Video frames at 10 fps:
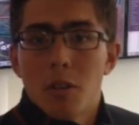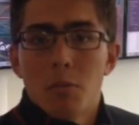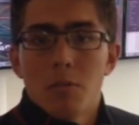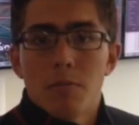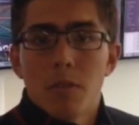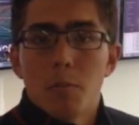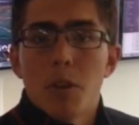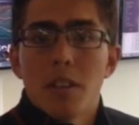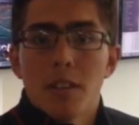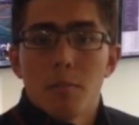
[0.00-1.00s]
terms of the
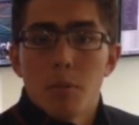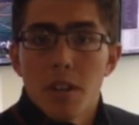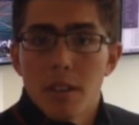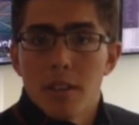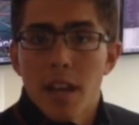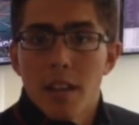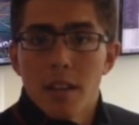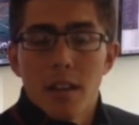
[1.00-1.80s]
breezy, breezy sailing.